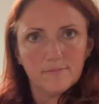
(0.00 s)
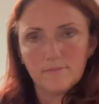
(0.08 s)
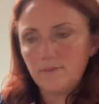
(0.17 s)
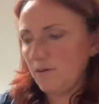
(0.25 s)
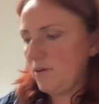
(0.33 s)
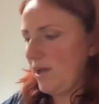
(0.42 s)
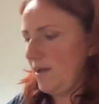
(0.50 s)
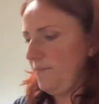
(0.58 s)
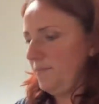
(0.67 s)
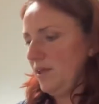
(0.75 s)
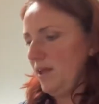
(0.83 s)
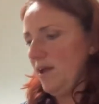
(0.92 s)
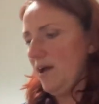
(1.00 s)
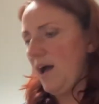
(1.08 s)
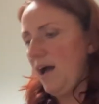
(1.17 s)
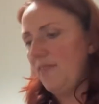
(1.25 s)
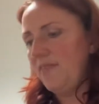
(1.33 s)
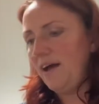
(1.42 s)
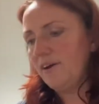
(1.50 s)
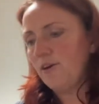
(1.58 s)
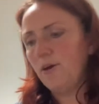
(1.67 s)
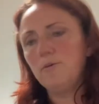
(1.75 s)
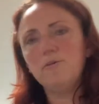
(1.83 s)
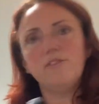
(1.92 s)
Okay, and that
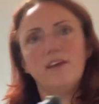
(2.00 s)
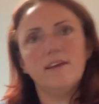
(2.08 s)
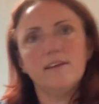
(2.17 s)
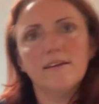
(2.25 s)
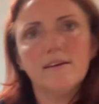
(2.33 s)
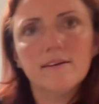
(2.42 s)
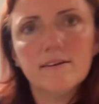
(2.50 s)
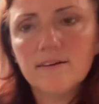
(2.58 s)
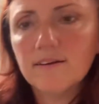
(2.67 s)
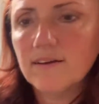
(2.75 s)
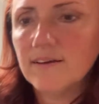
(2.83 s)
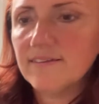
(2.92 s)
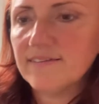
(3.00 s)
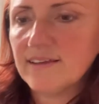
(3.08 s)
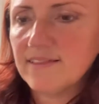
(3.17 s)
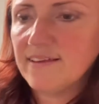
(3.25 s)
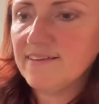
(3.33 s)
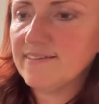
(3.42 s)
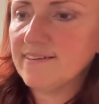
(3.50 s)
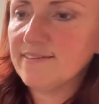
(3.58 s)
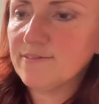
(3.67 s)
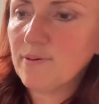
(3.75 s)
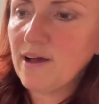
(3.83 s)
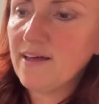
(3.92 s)
goes in. See, this
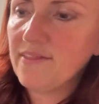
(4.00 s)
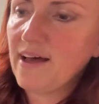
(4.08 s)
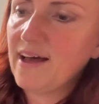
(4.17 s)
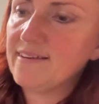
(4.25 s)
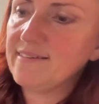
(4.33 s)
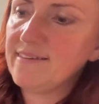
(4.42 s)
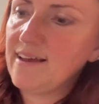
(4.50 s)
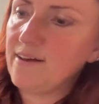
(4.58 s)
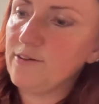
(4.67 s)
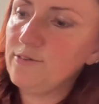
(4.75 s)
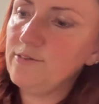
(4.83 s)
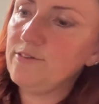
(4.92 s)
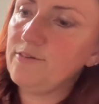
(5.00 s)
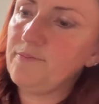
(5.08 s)
is where the handheld